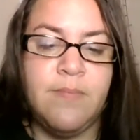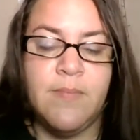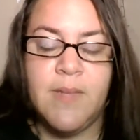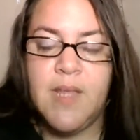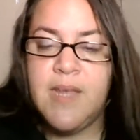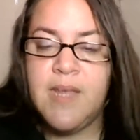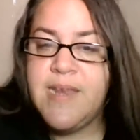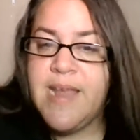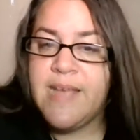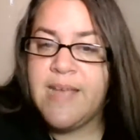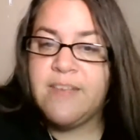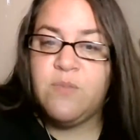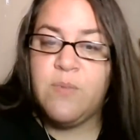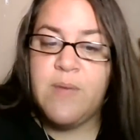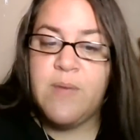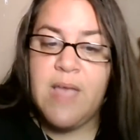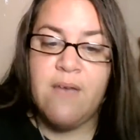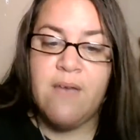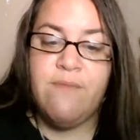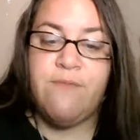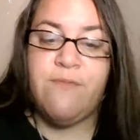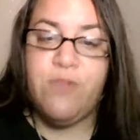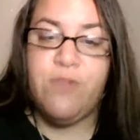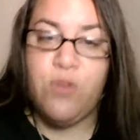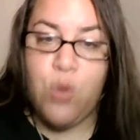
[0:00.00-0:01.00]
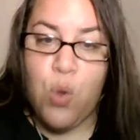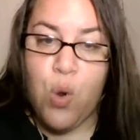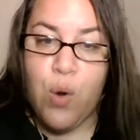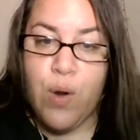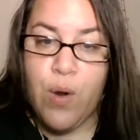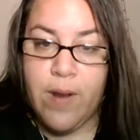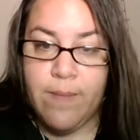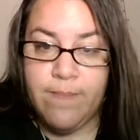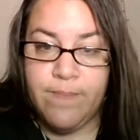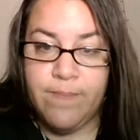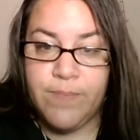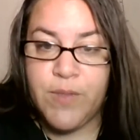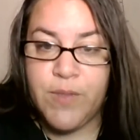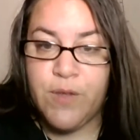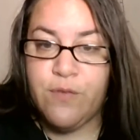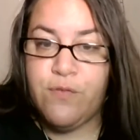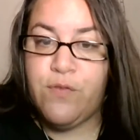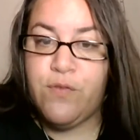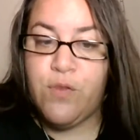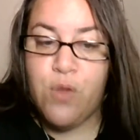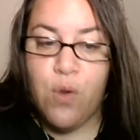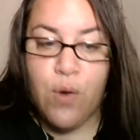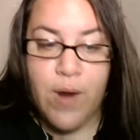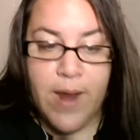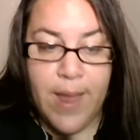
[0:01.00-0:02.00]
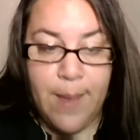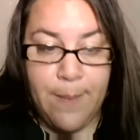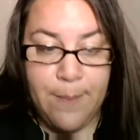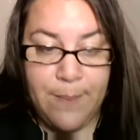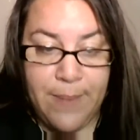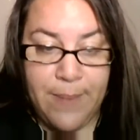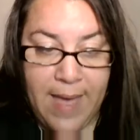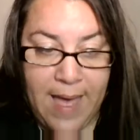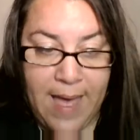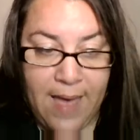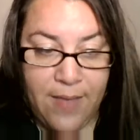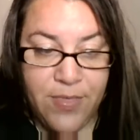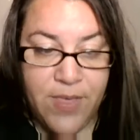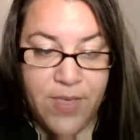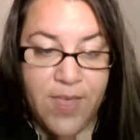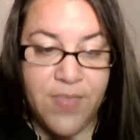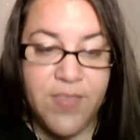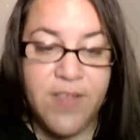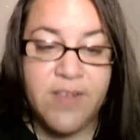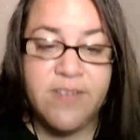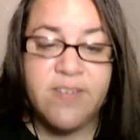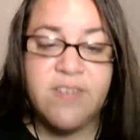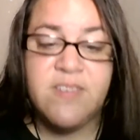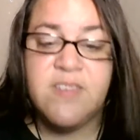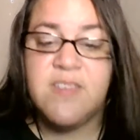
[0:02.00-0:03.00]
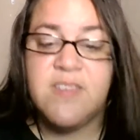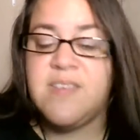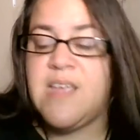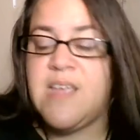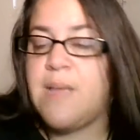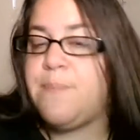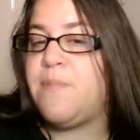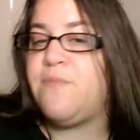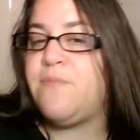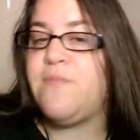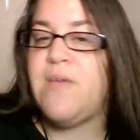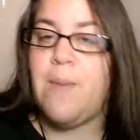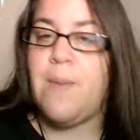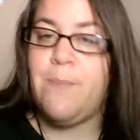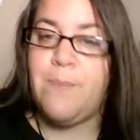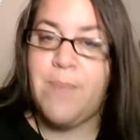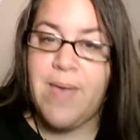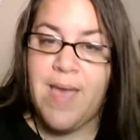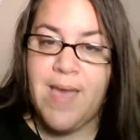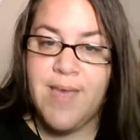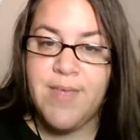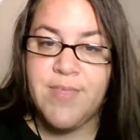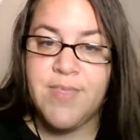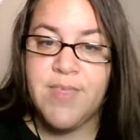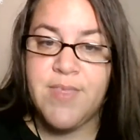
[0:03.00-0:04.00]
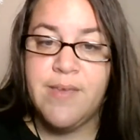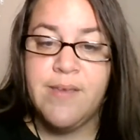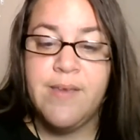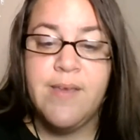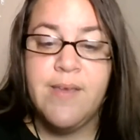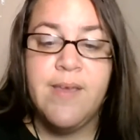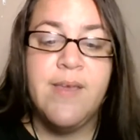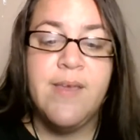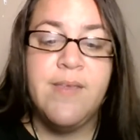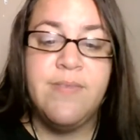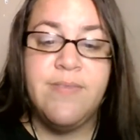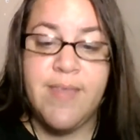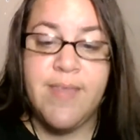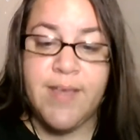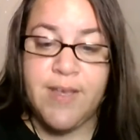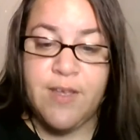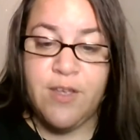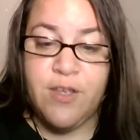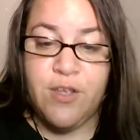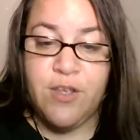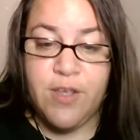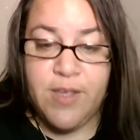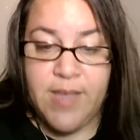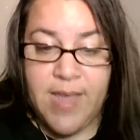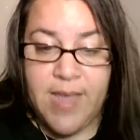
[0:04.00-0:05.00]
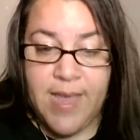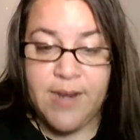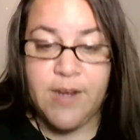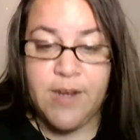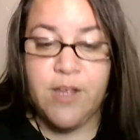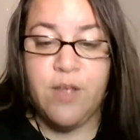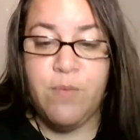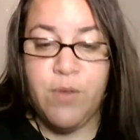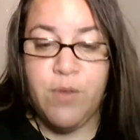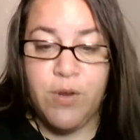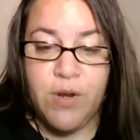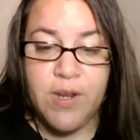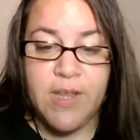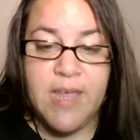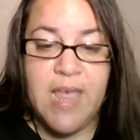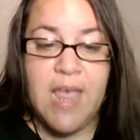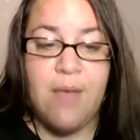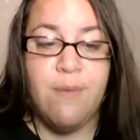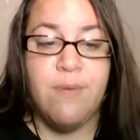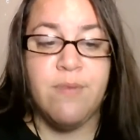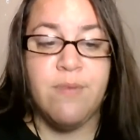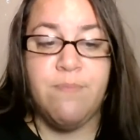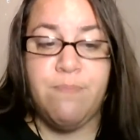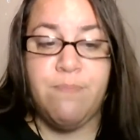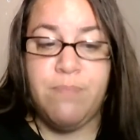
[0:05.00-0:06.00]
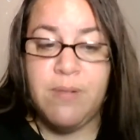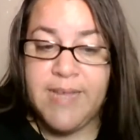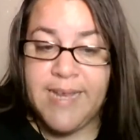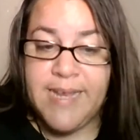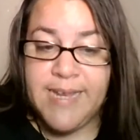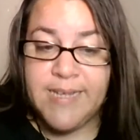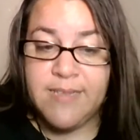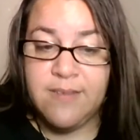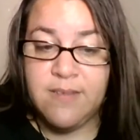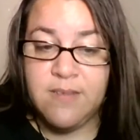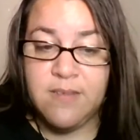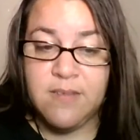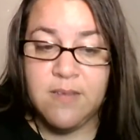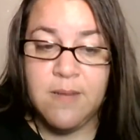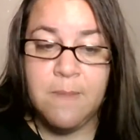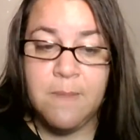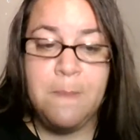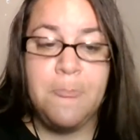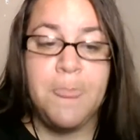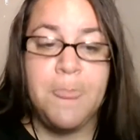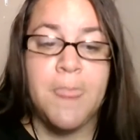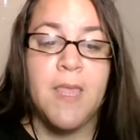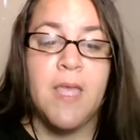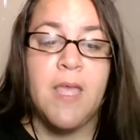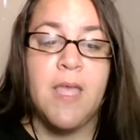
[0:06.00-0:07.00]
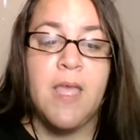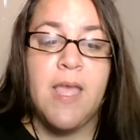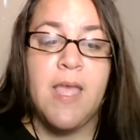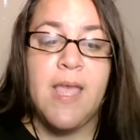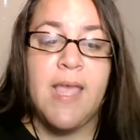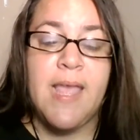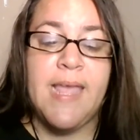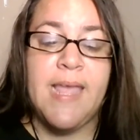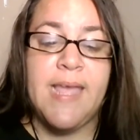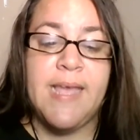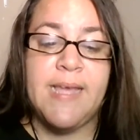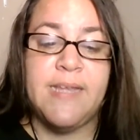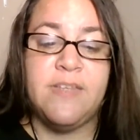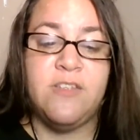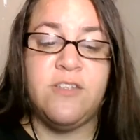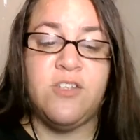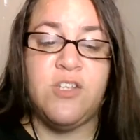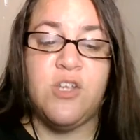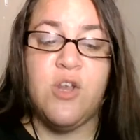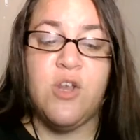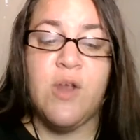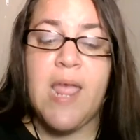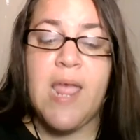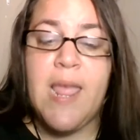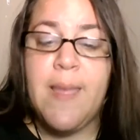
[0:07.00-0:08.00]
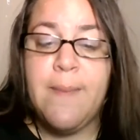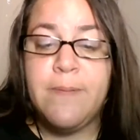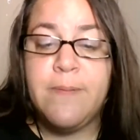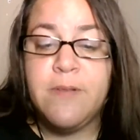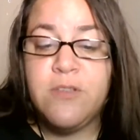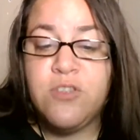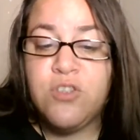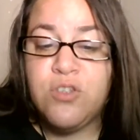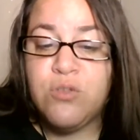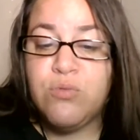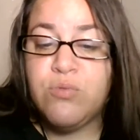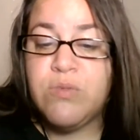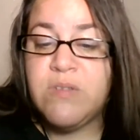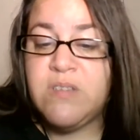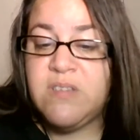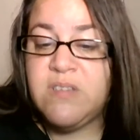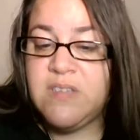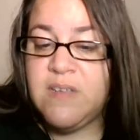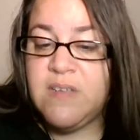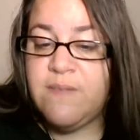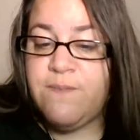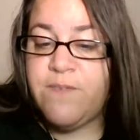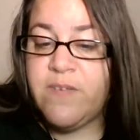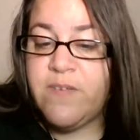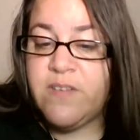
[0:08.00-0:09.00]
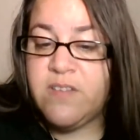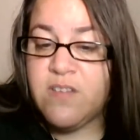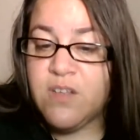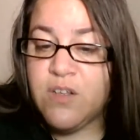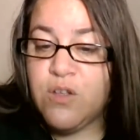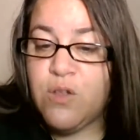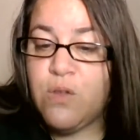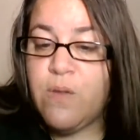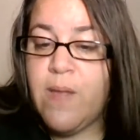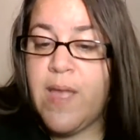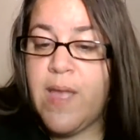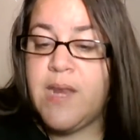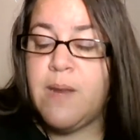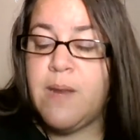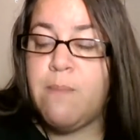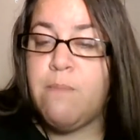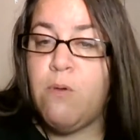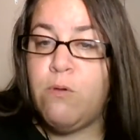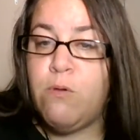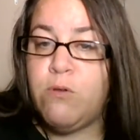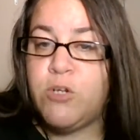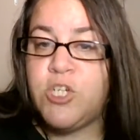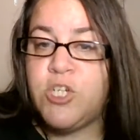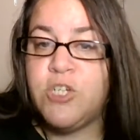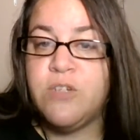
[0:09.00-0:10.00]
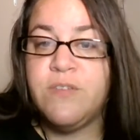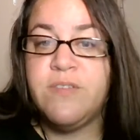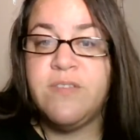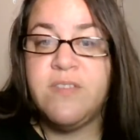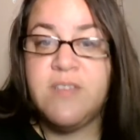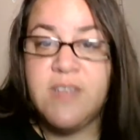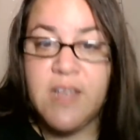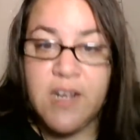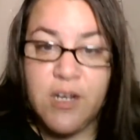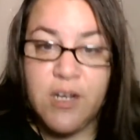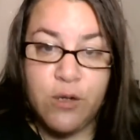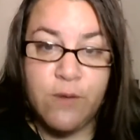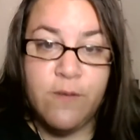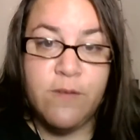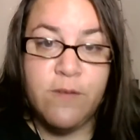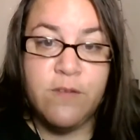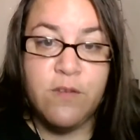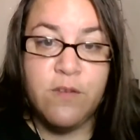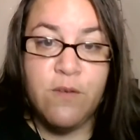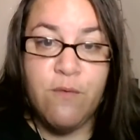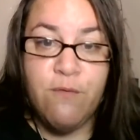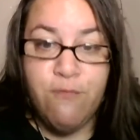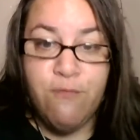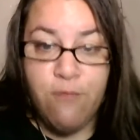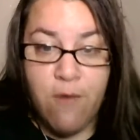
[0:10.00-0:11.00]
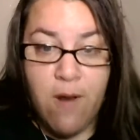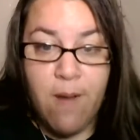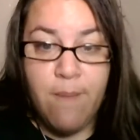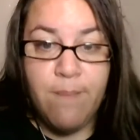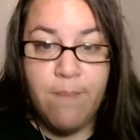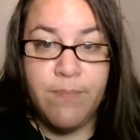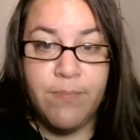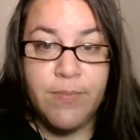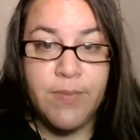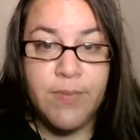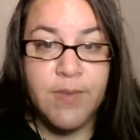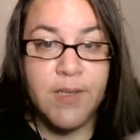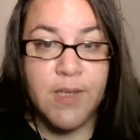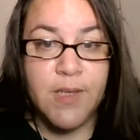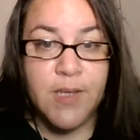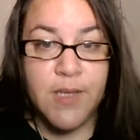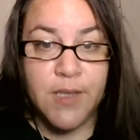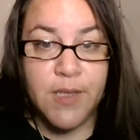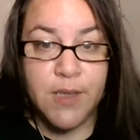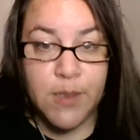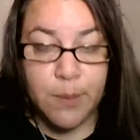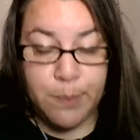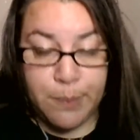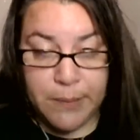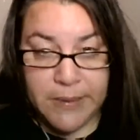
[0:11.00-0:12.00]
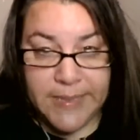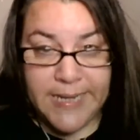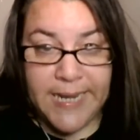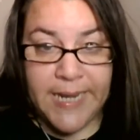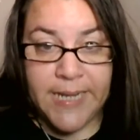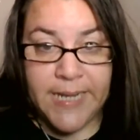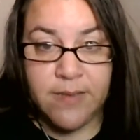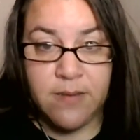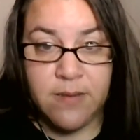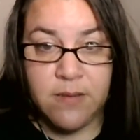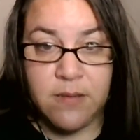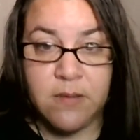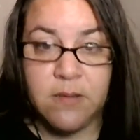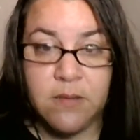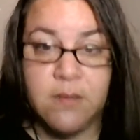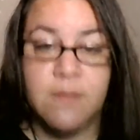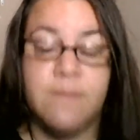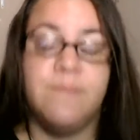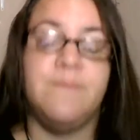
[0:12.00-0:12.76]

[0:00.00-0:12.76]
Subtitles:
Next we have flora, the flora empath. And this is the type of empath that can communicate with plants, and you're able to receive physical and emotional signals from the plants.